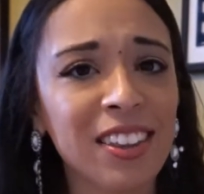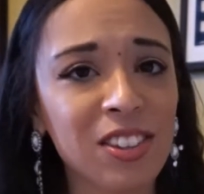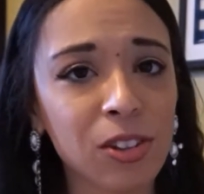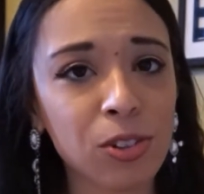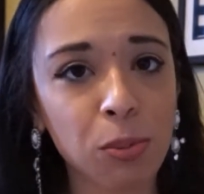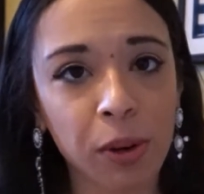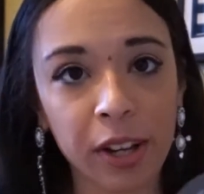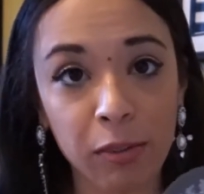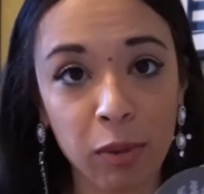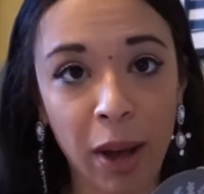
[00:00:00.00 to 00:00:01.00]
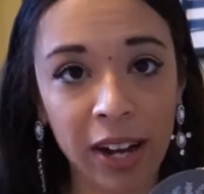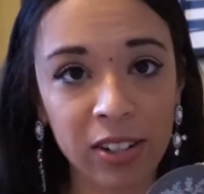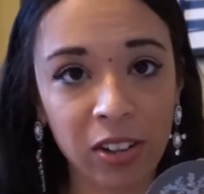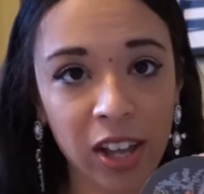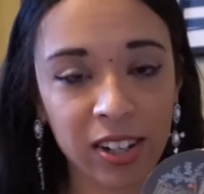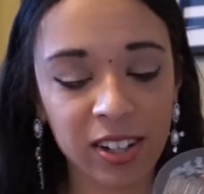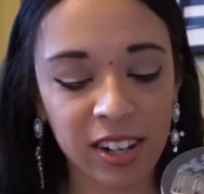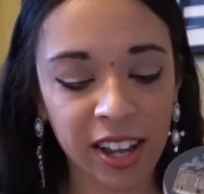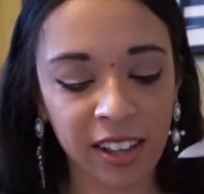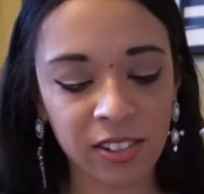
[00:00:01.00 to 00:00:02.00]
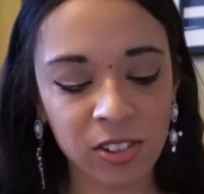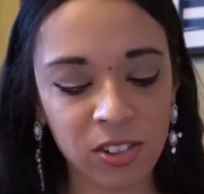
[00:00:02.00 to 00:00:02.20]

It's also bringing me back to London days.